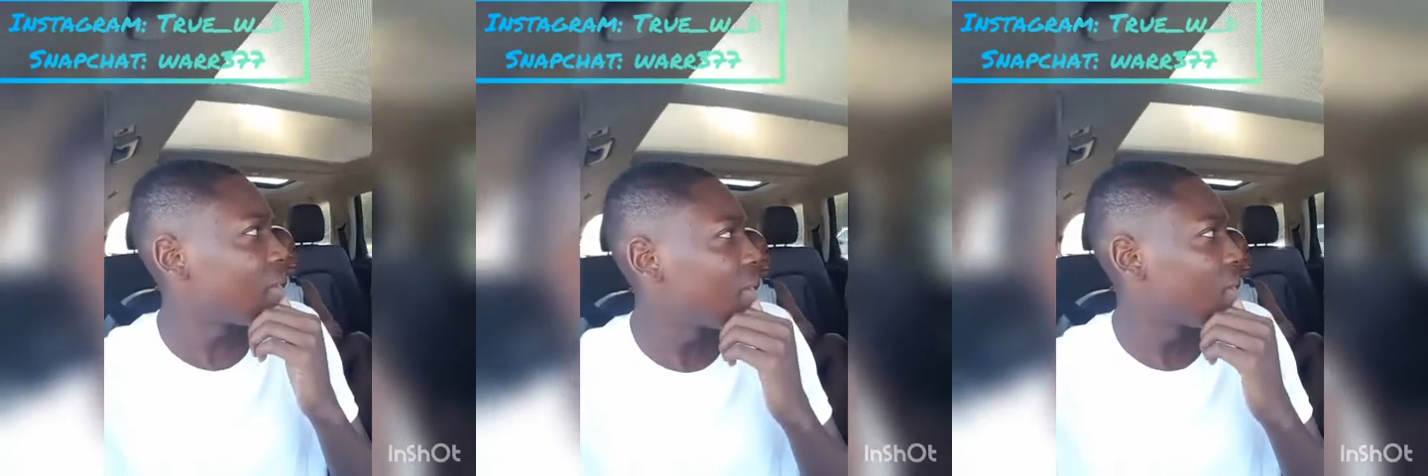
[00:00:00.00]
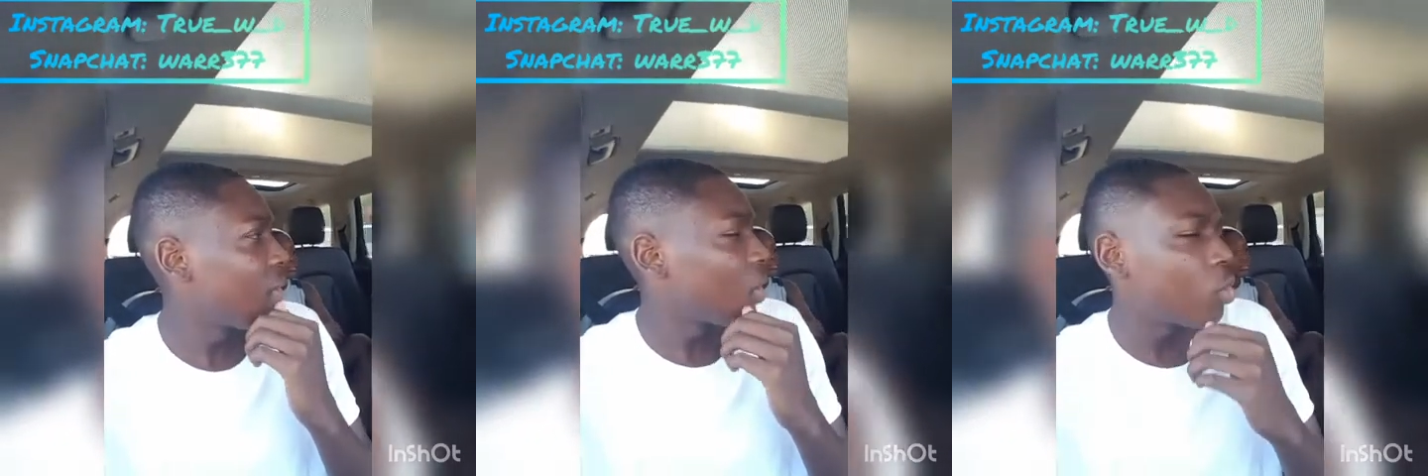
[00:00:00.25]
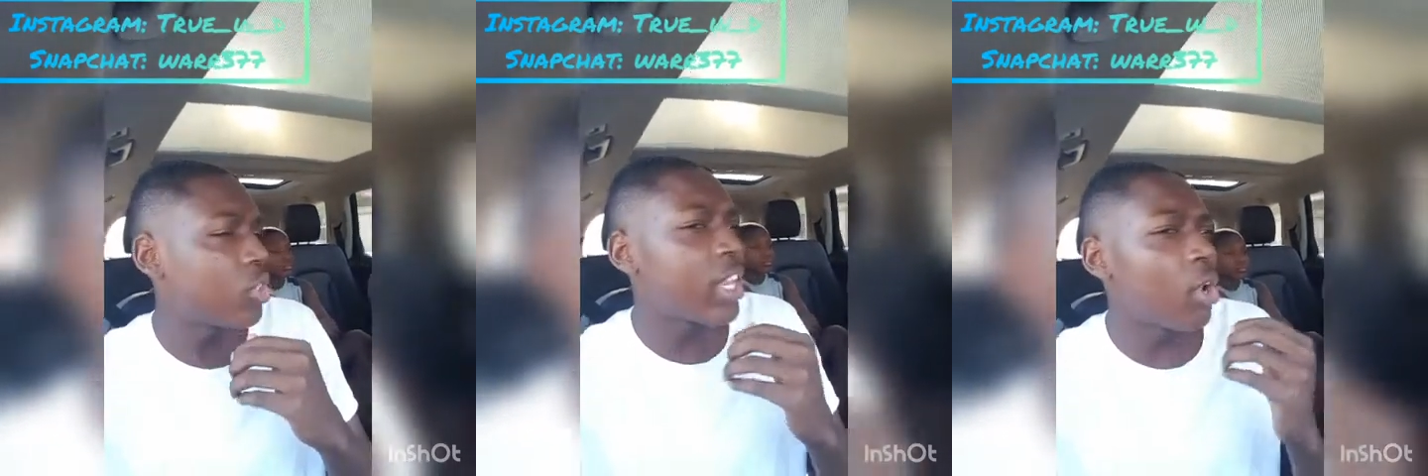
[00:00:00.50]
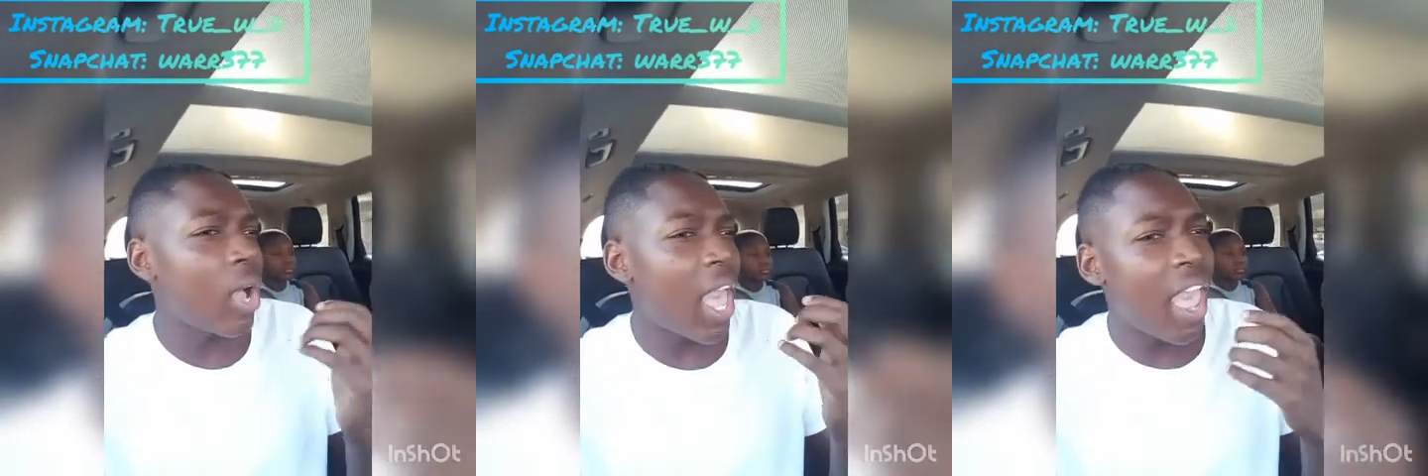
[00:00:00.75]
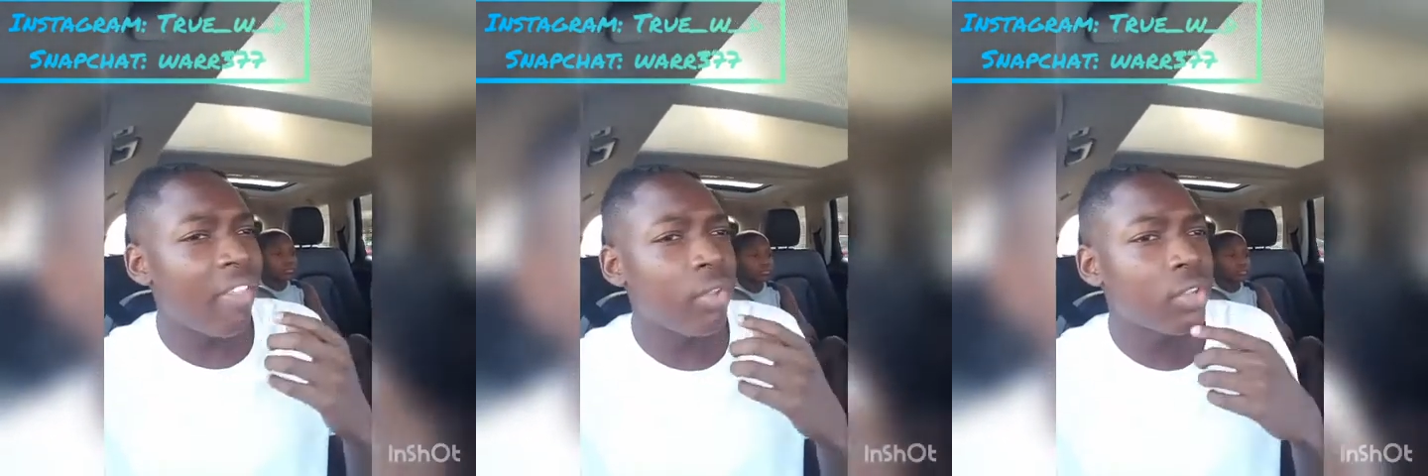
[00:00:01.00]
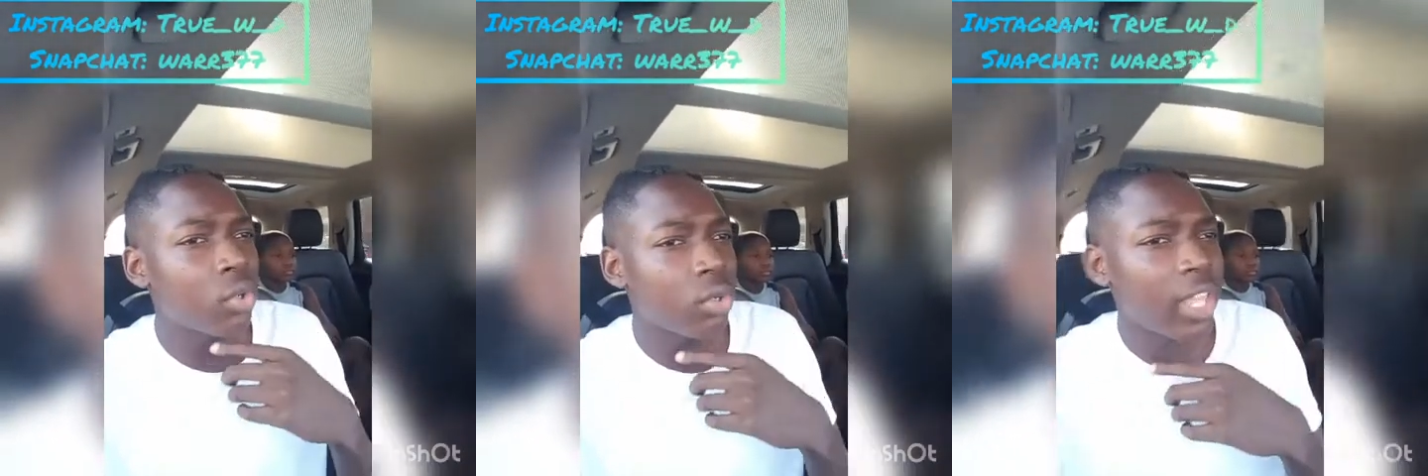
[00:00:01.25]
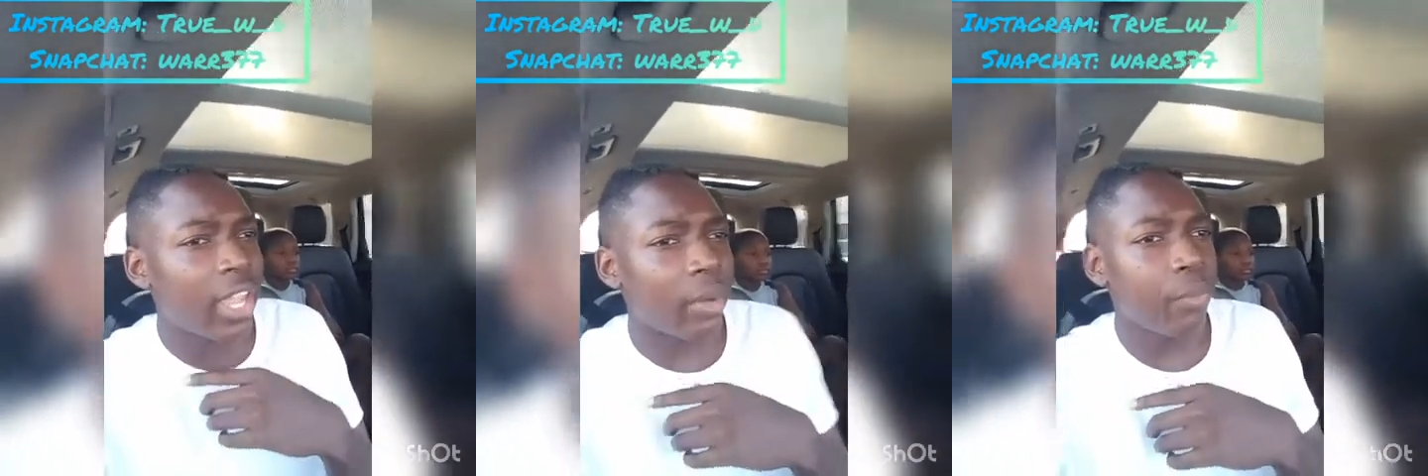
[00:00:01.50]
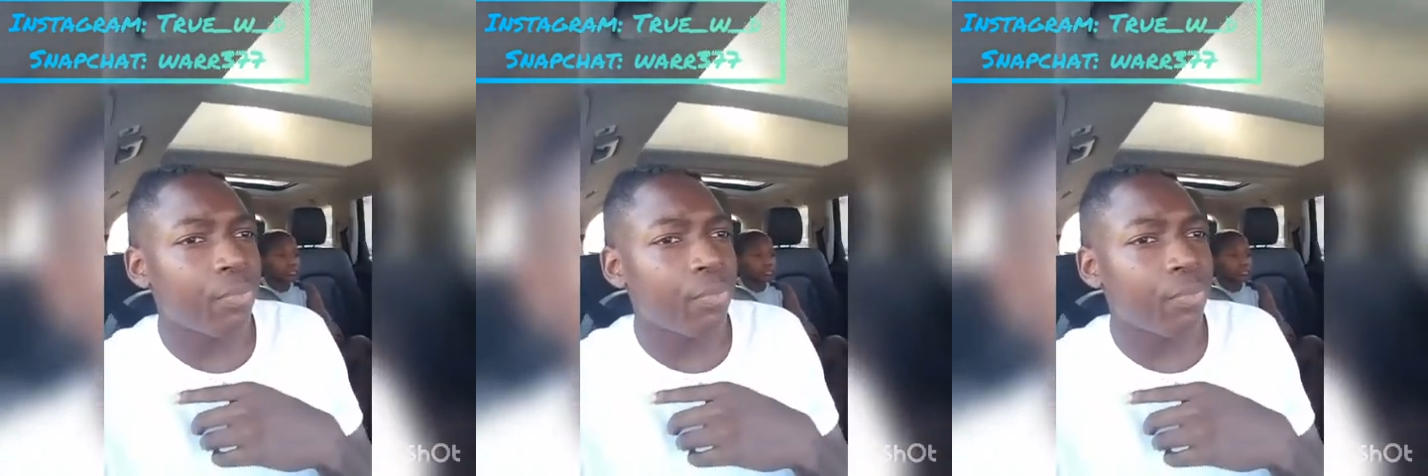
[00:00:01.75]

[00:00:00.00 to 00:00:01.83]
saying? Or say they don't have this or that.